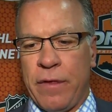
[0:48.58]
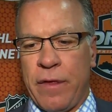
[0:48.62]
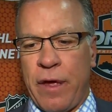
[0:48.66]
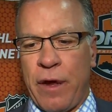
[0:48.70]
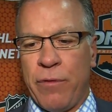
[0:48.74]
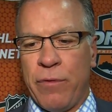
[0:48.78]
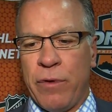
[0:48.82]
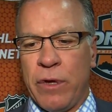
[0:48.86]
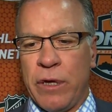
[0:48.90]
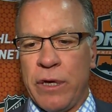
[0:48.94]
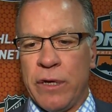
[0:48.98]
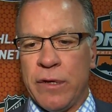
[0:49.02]

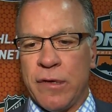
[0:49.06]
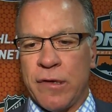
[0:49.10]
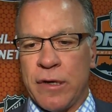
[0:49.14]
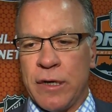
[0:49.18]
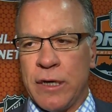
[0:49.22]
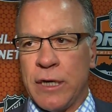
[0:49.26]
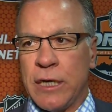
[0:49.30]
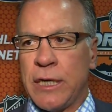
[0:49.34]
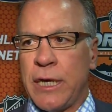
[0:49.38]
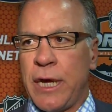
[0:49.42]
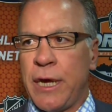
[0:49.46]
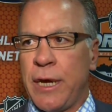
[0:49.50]
that really is
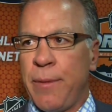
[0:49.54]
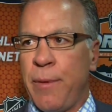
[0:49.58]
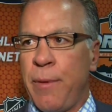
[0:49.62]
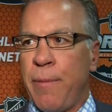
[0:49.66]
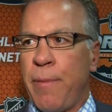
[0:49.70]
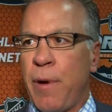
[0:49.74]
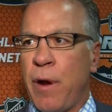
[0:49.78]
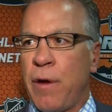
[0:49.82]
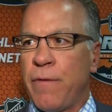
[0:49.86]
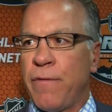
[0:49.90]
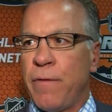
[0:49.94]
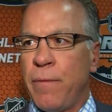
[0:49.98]
going to set him
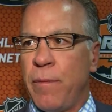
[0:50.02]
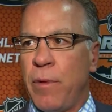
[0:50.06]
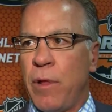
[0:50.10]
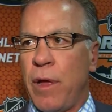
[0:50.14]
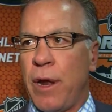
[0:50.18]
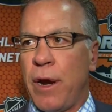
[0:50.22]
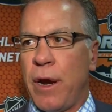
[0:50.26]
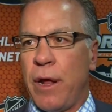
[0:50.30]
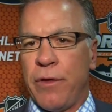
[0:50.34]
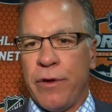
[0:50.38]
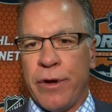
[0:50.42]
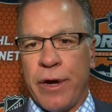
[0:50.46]
apart from a
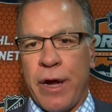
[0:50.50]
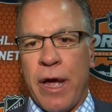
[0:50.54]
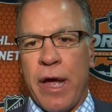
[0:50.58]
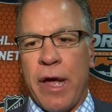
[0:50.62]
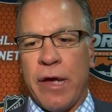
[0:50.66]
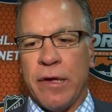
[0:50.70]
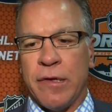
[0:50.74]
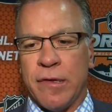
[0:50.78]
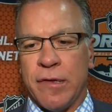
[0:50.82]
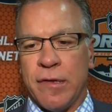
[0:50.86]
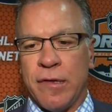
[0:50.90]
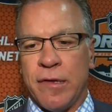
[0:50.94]
lot of other
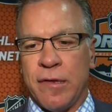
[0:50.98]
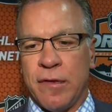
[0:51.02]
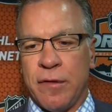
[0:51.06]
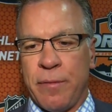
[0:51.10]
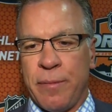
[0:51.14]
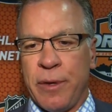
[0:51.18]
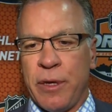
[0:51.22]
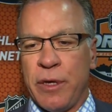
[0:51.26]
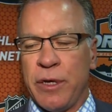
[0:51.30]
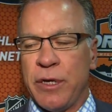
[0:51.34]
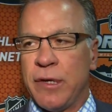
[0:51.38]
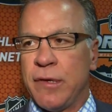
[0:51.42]
guys is his
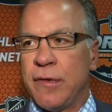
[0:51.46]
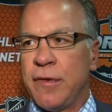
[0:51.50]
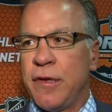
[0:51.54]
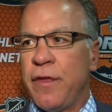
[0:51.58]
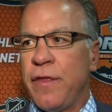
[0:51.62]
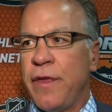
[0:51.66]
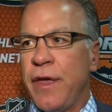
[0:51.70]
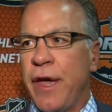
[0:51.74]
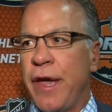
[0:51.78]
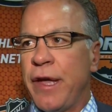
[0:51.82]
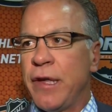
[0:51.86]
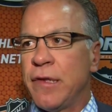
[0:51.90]
ability to see
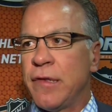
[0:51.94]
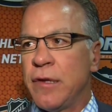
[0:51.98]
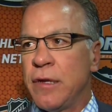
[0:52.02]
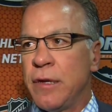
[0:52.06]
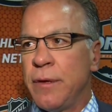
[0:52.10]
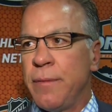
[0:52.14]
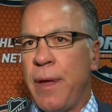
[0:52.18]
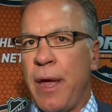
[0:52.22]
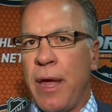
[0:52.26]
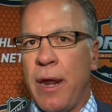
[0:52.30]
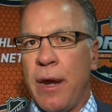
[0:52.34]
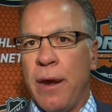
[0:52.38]
the ice
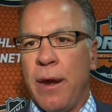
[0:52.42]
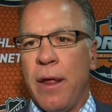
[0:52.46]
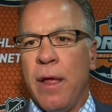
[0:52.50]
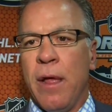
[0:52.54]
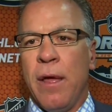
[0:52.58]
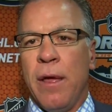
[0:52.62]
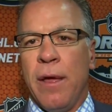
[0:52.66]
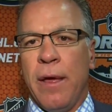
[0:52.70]
and, and